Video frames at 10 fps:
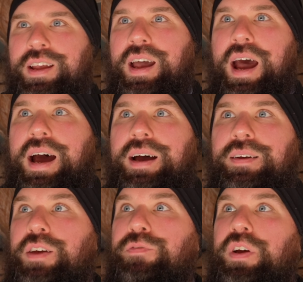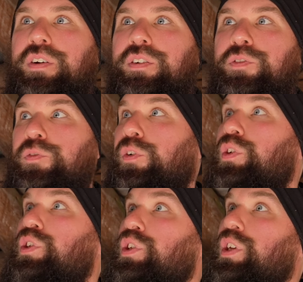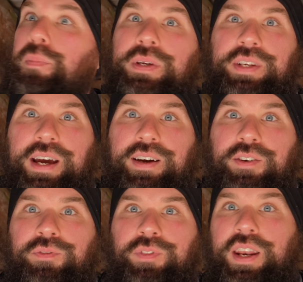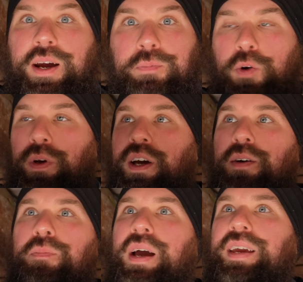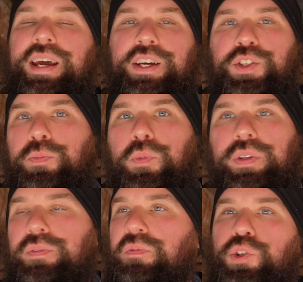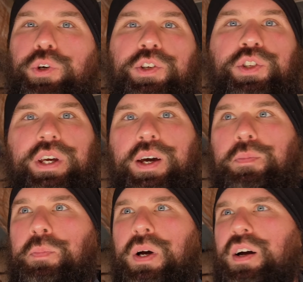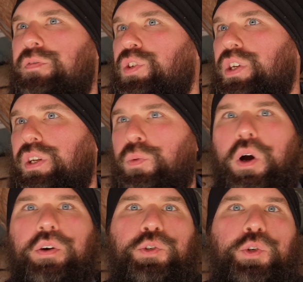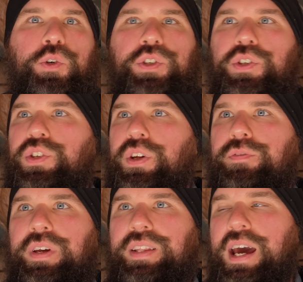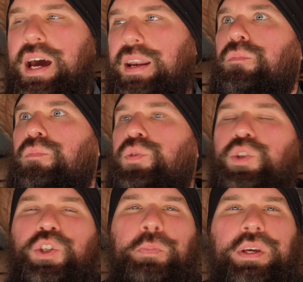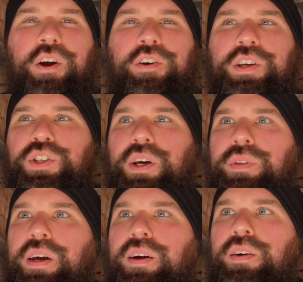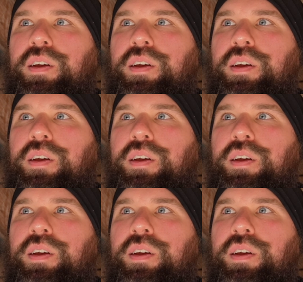If they're, for instance, coming down and I'm going up, I can ask them what the trail's like up above, you see any water sources, stuff like that. So just be courteous out there.